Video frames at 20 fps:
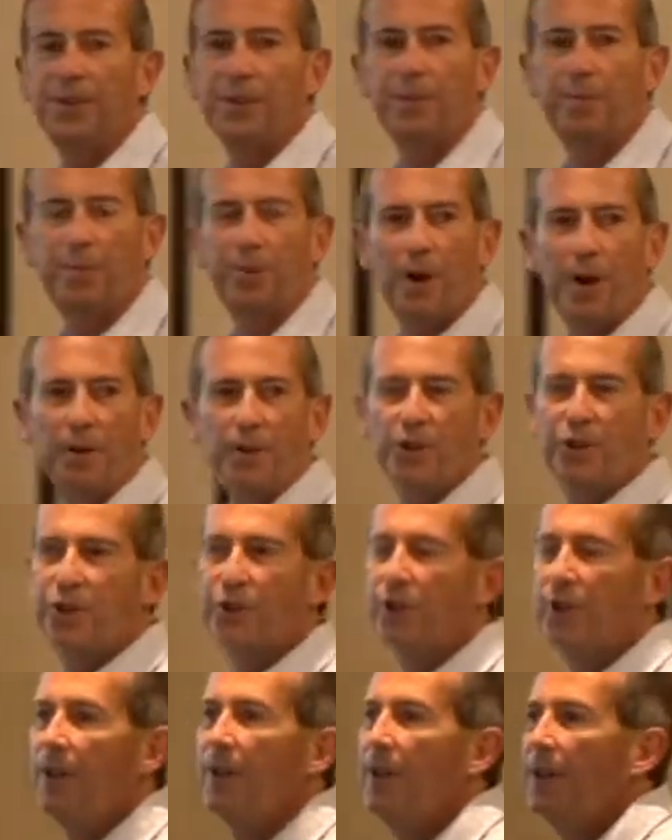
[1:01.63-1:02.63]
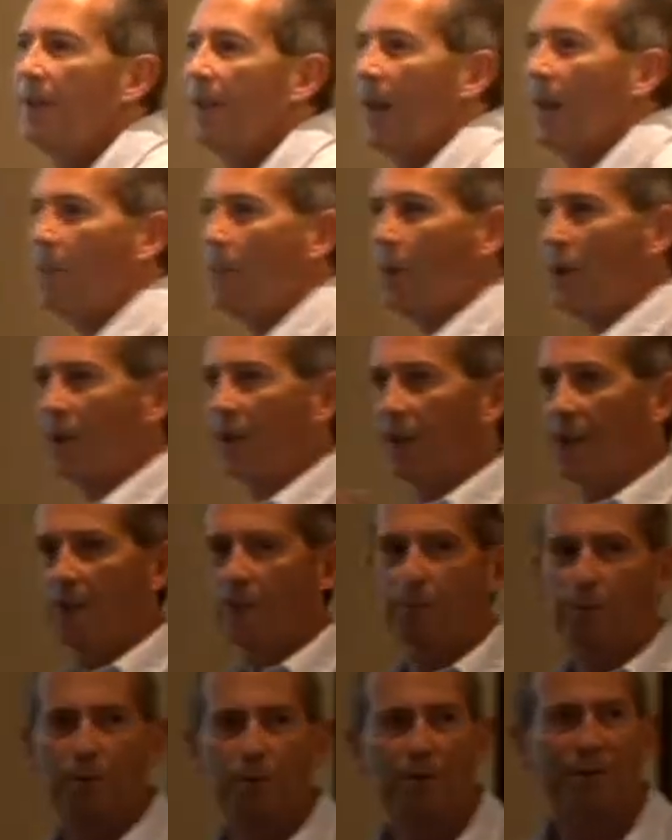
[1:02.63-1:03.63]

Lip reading: this approach, that market